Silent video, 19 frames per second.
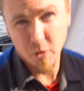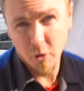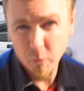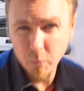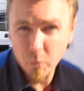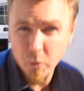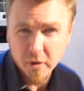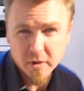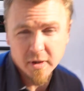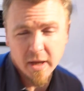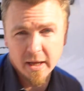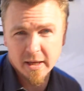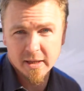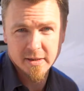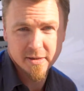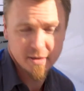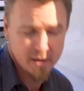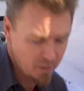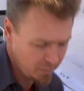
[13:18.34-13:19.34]
hot water tank
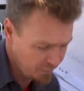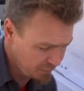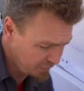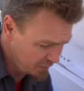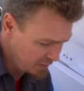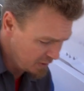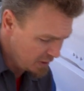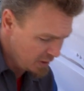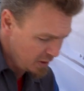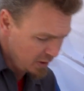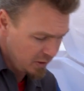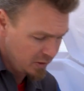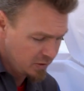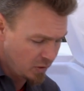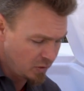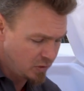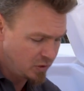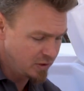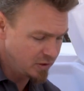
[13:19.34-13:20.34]
itself.
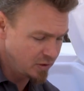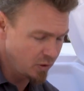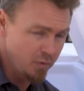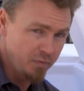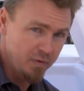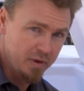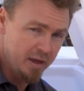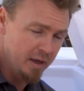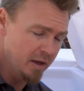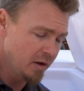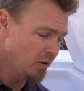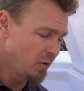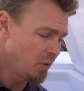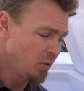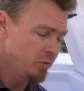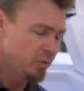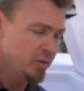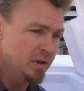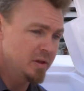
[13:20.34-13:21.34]
So just over here
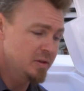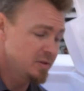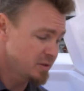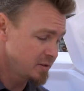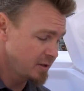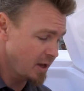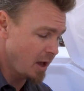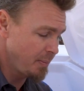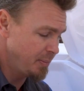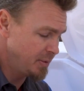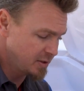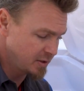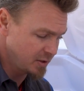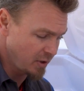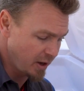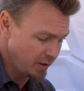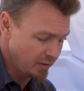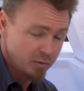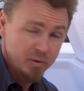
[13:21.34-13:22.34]
on the starboard
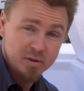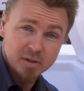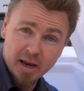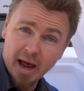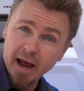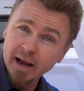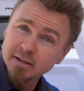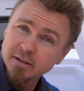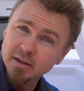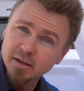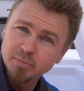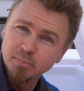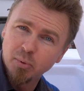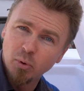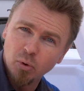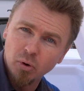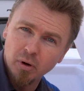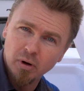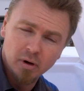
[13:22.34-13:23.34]
side, there is an access
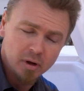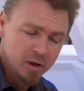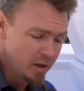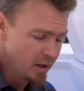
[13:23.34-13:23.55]
port.